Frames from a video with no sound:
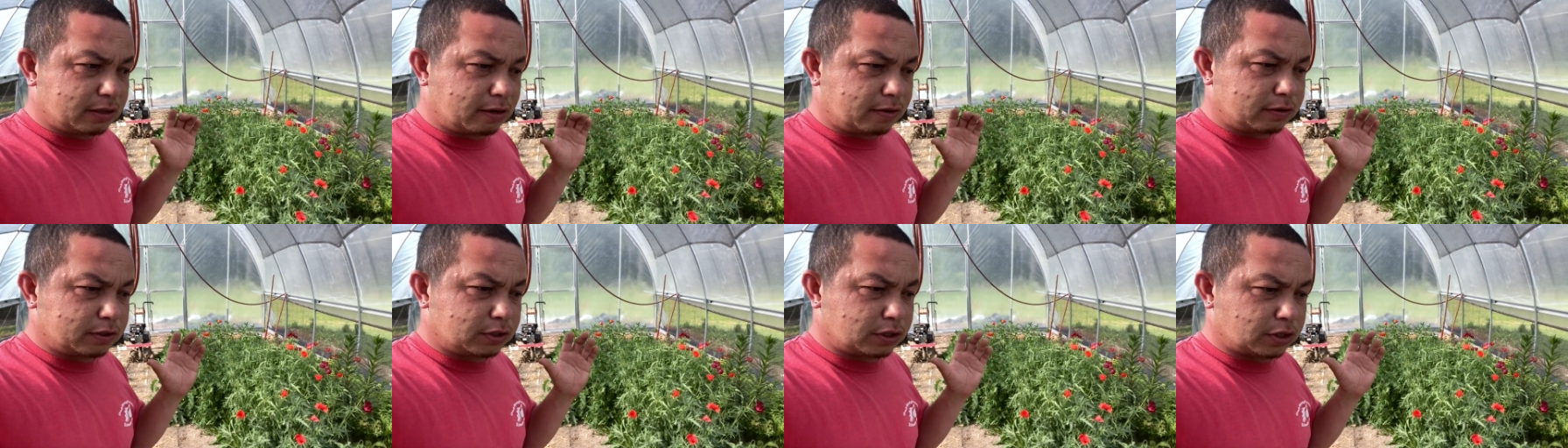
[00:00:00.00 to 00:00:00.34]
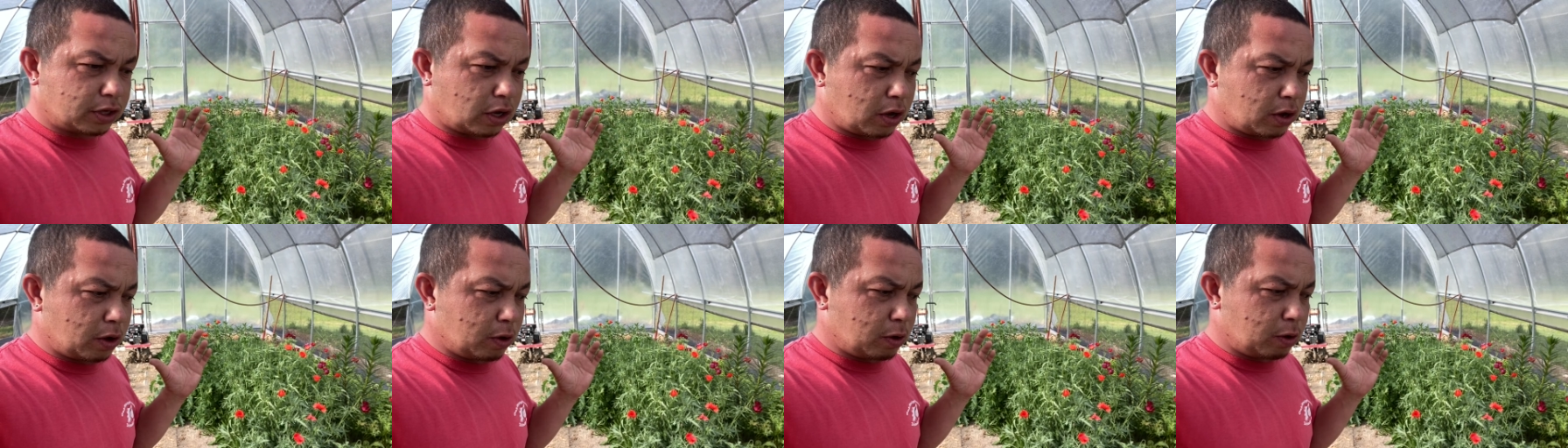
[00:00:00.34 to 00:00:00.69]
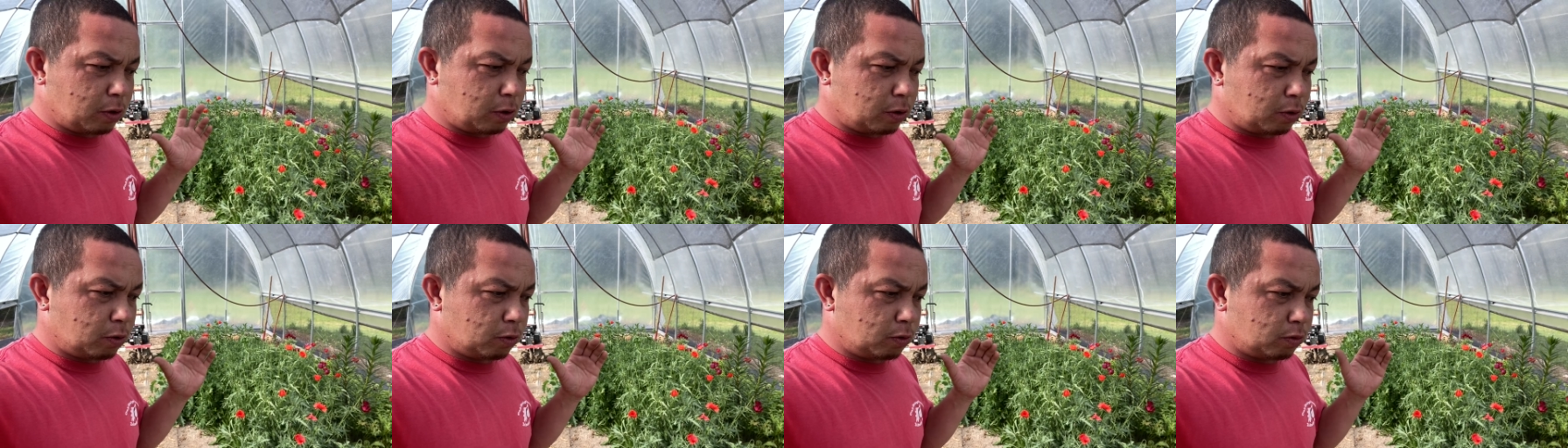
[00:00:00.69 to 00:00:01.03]

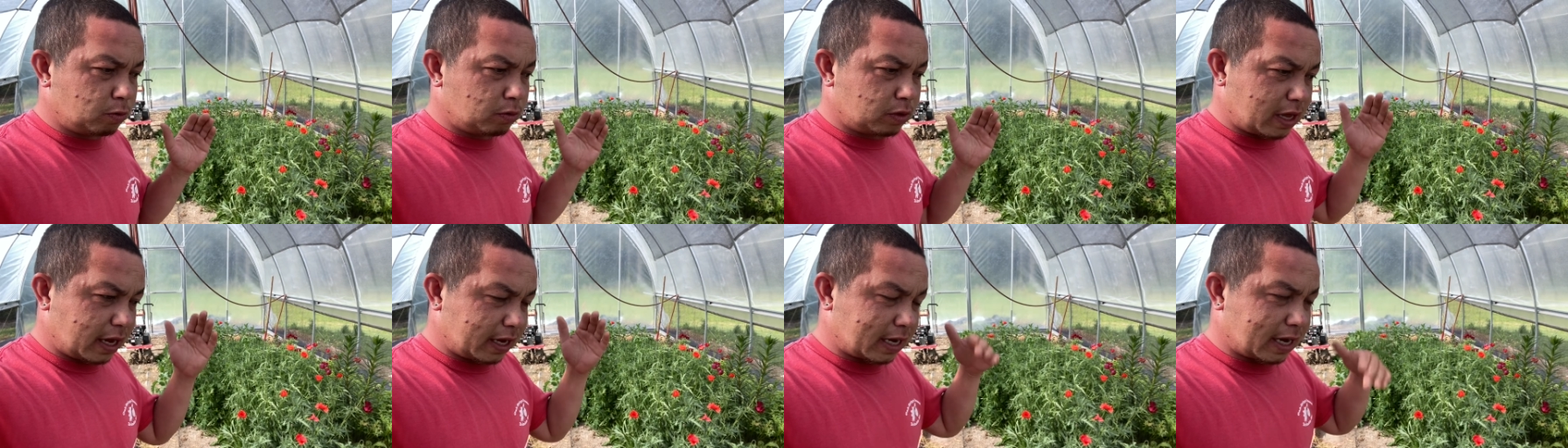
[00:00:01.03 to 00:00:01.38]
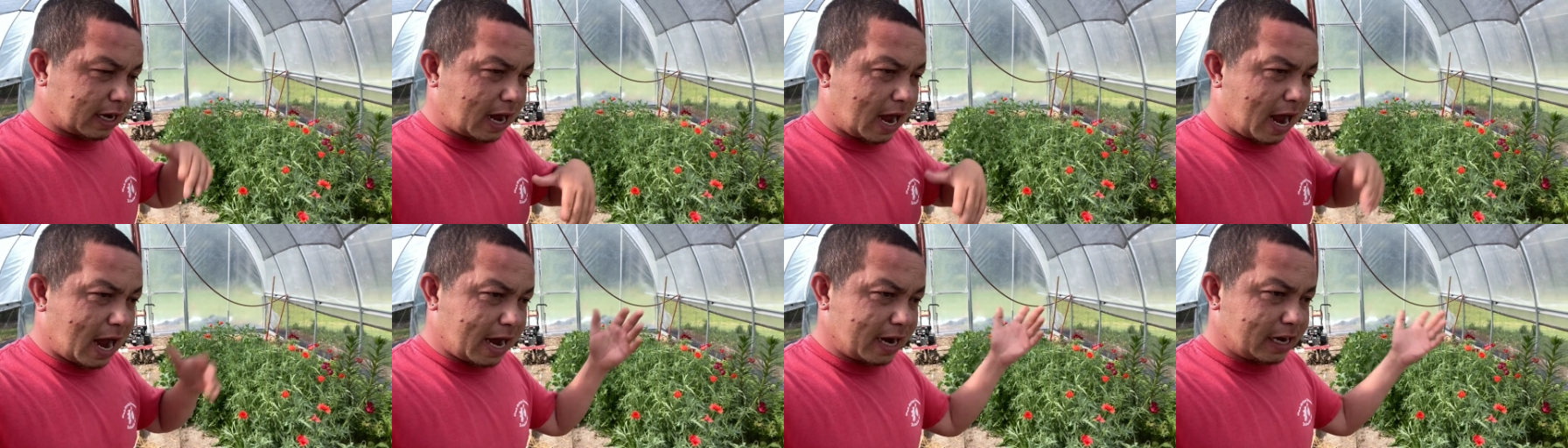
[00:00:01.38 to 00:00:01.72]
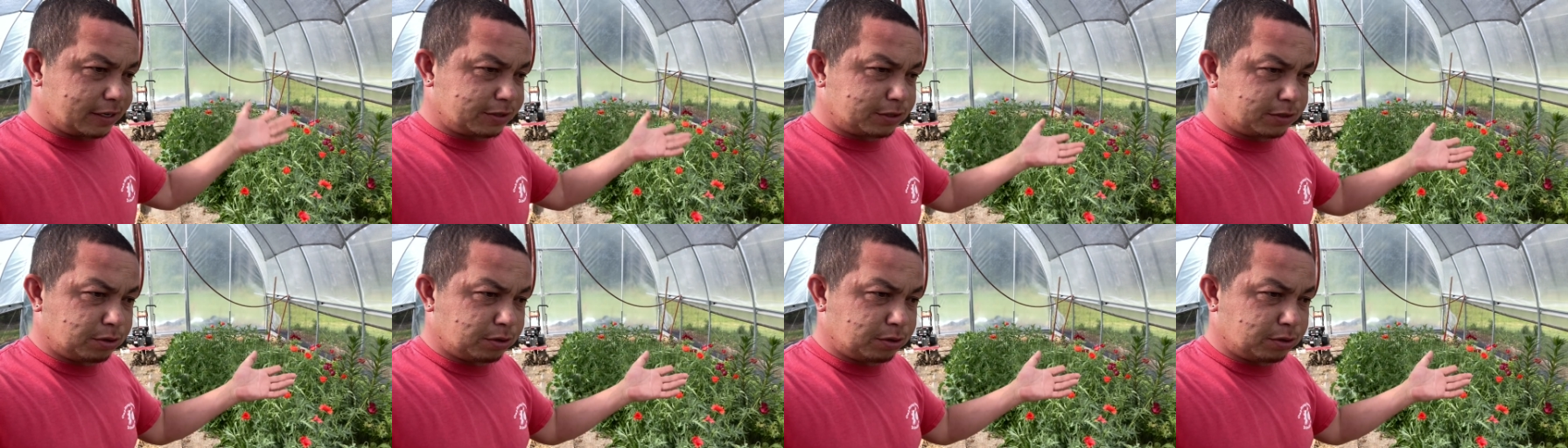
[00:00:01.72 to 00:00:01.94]
so they can add it